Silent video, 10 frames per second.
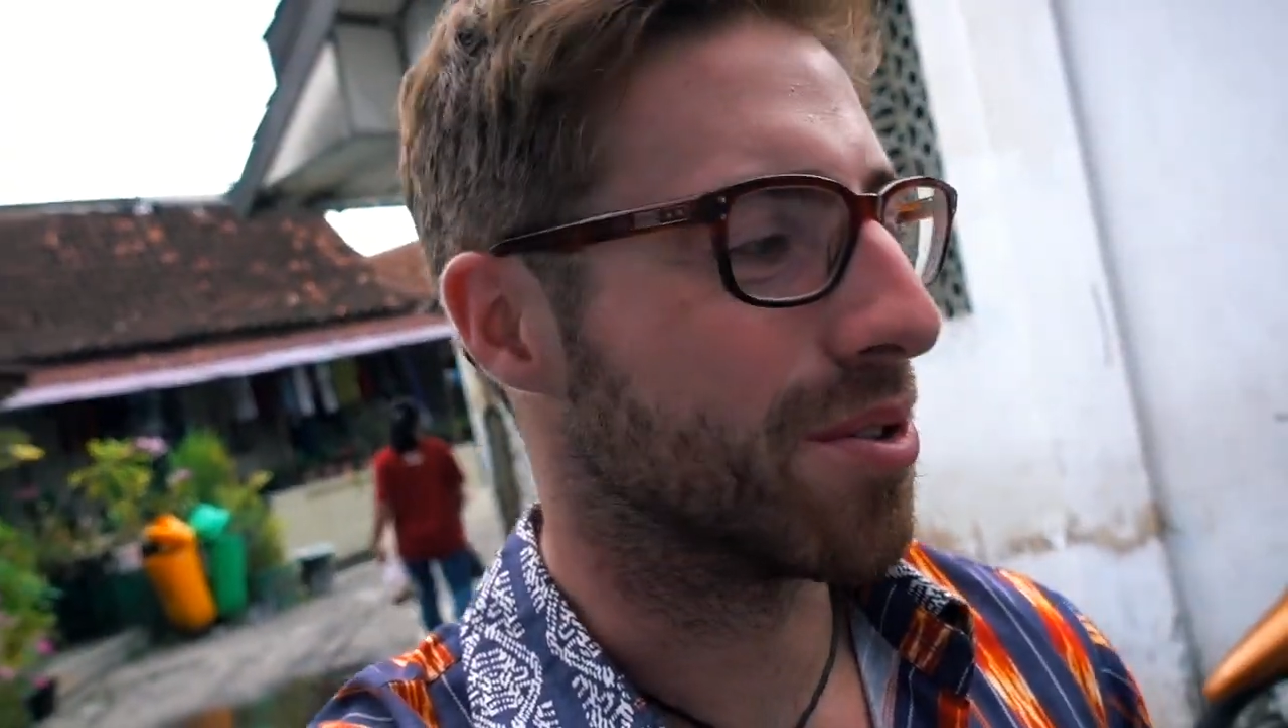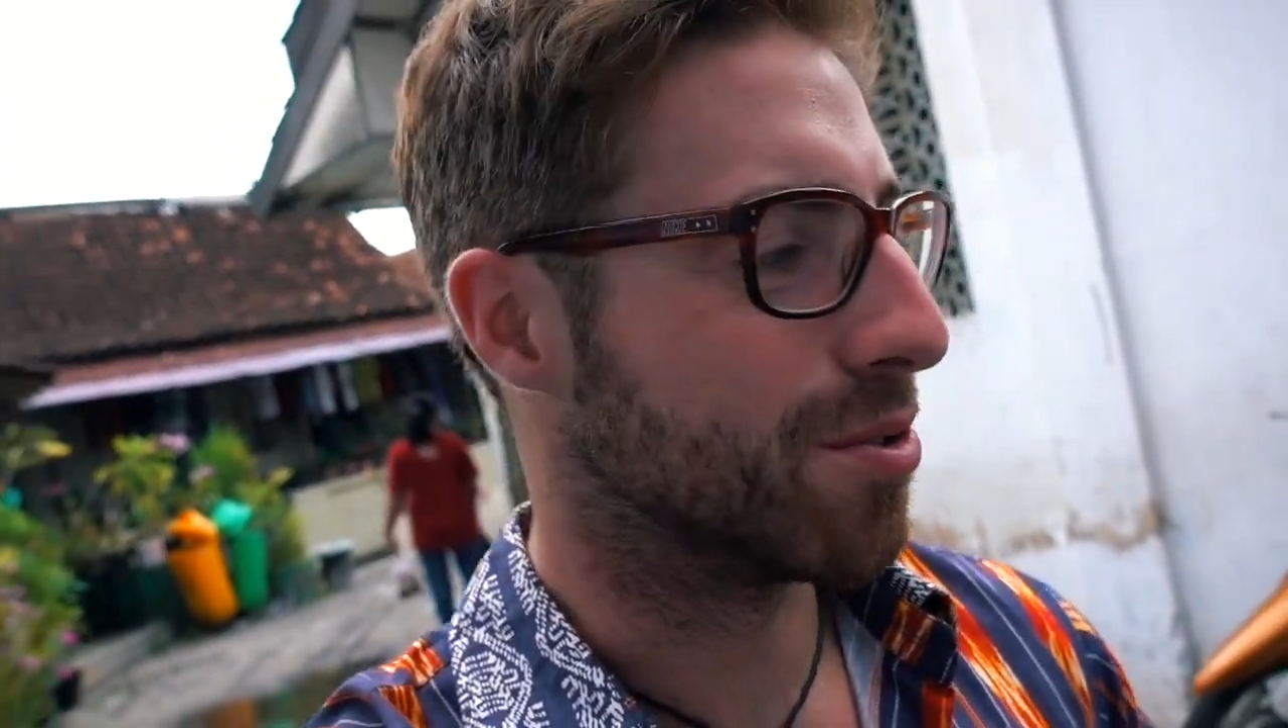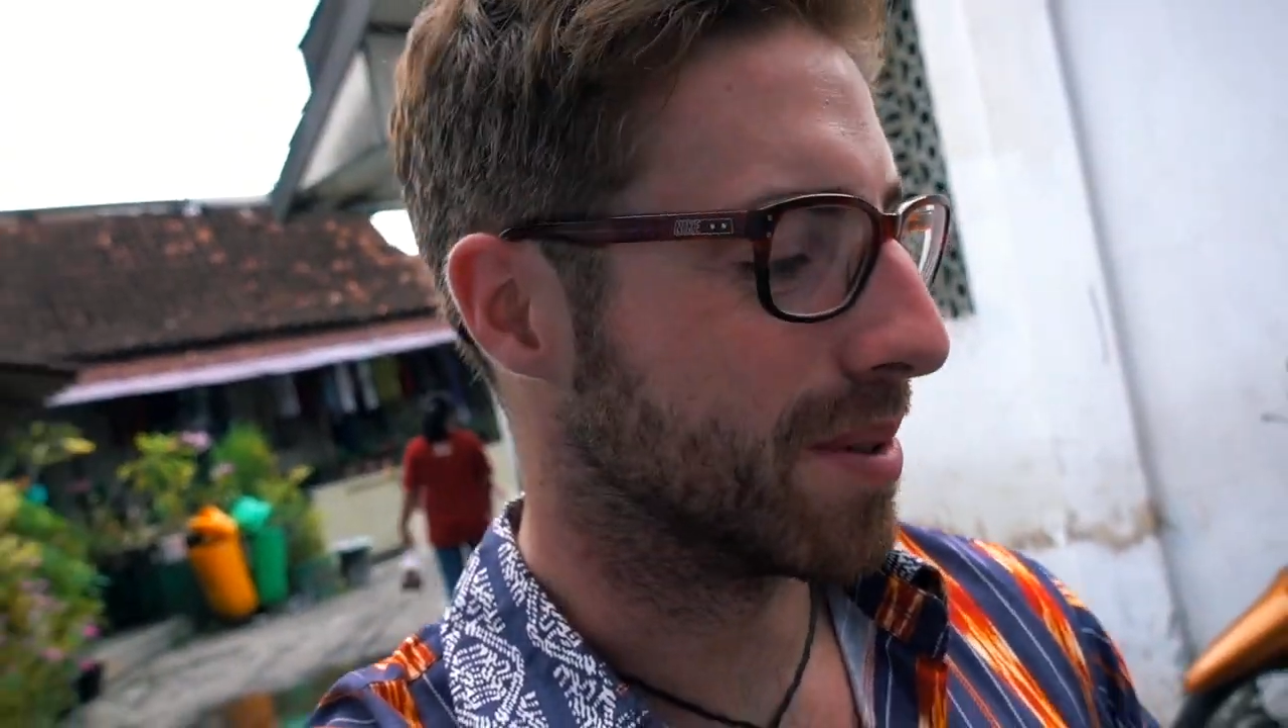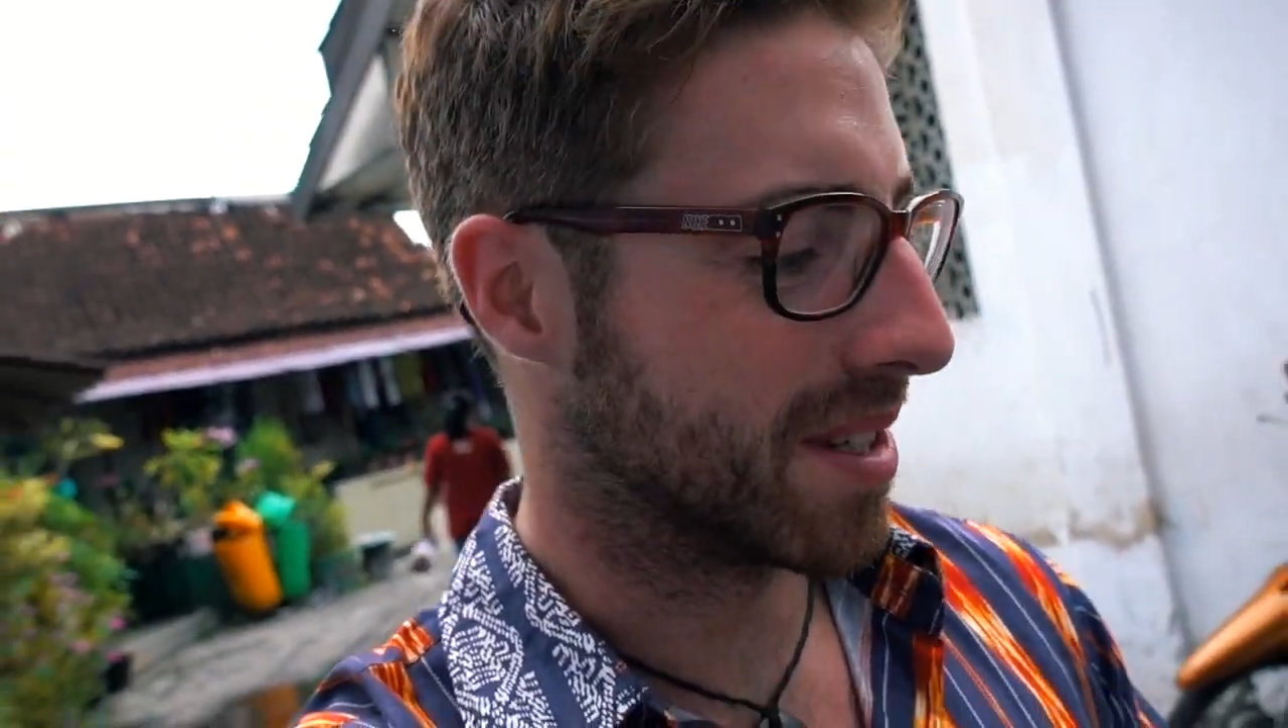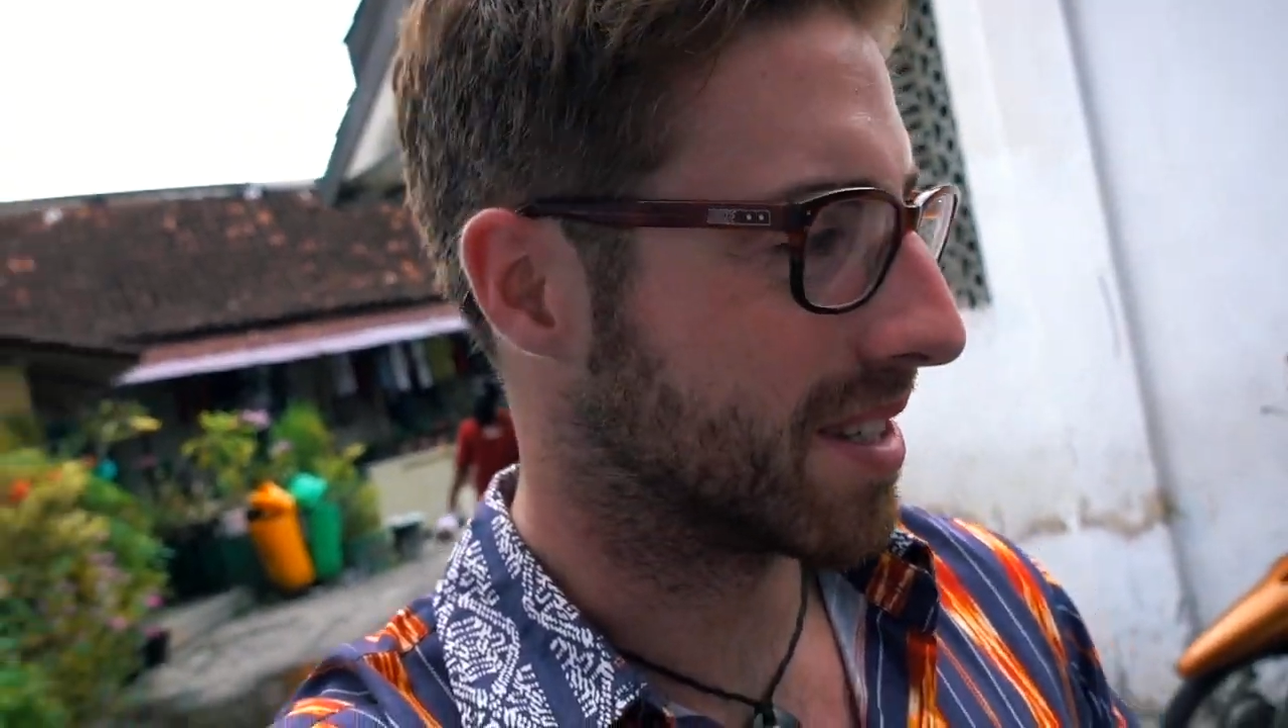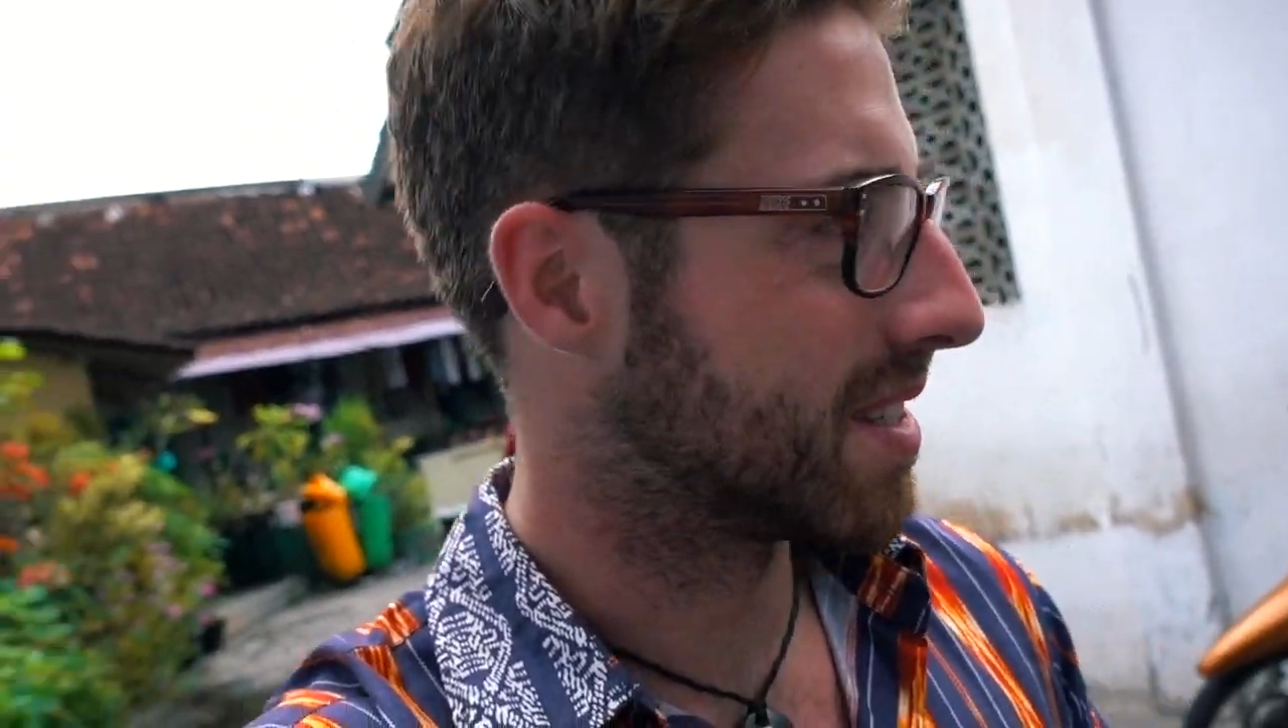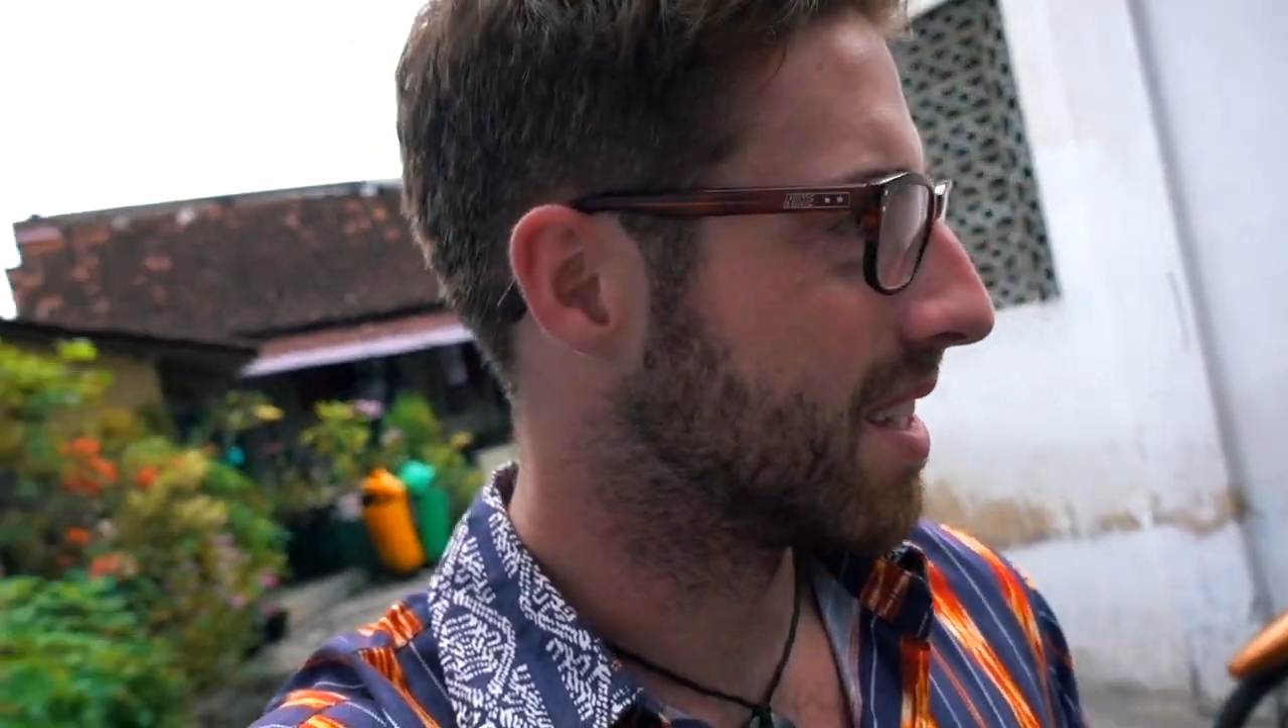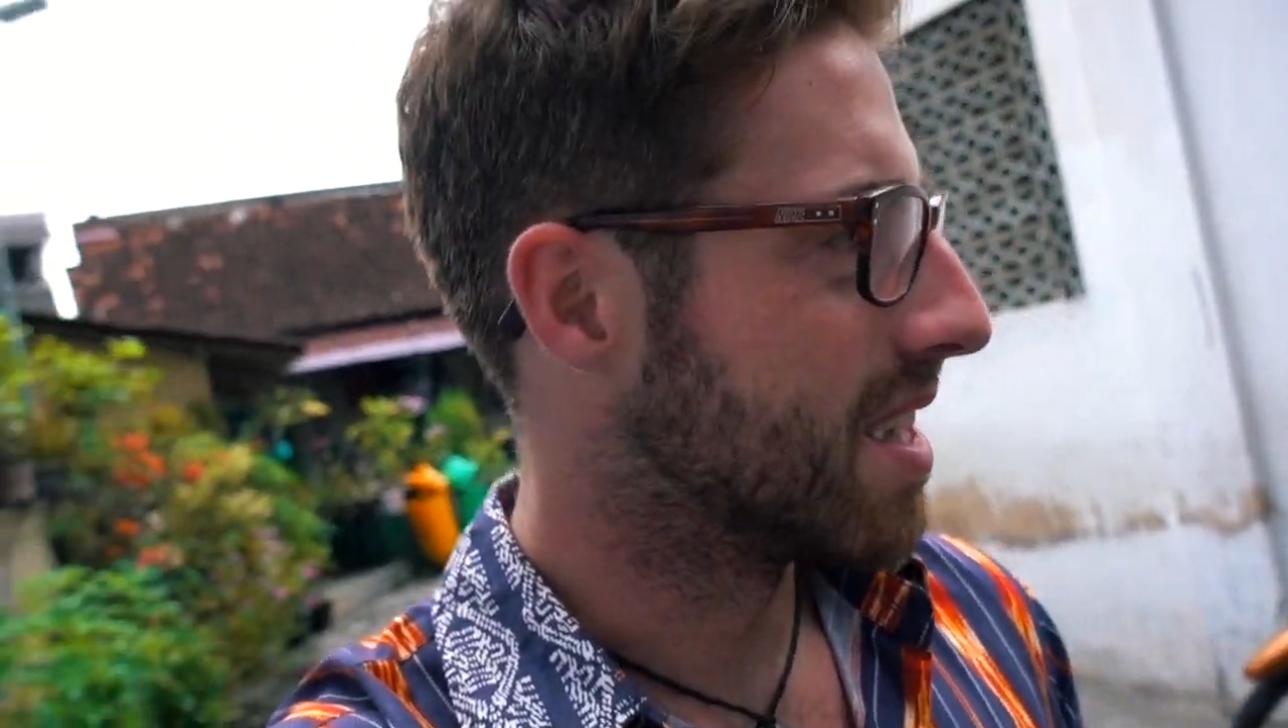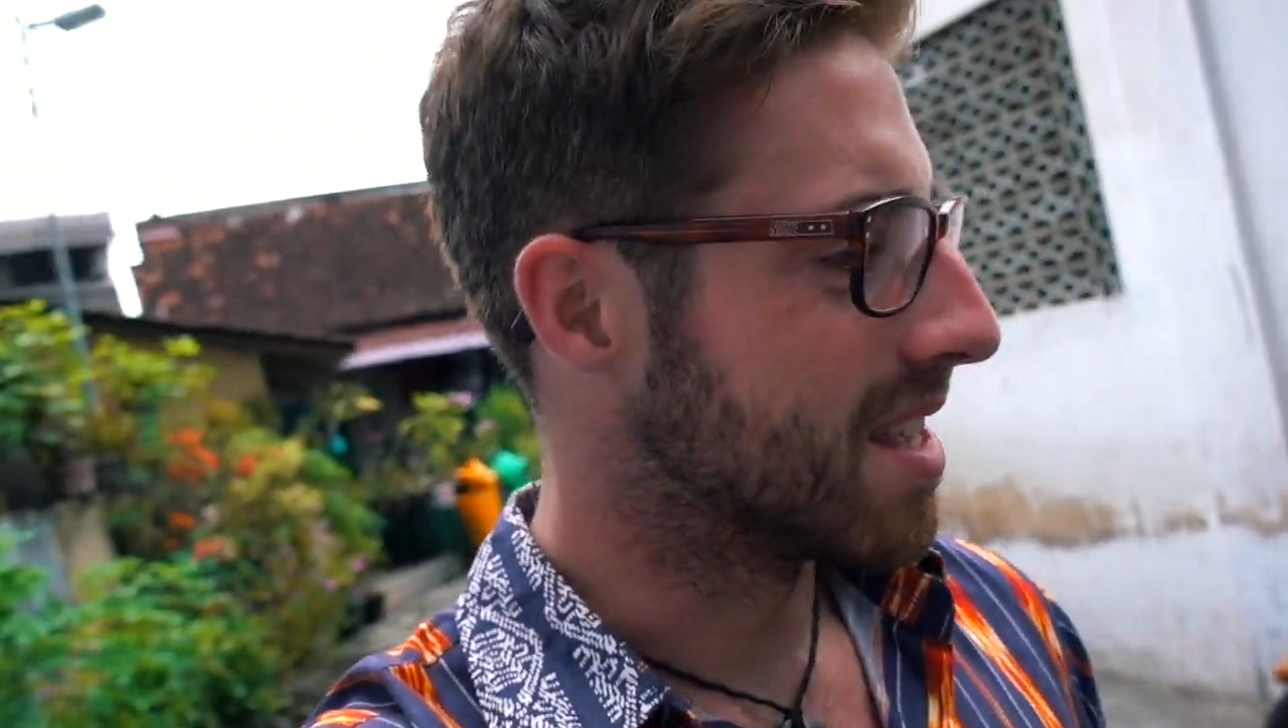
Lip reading: cool because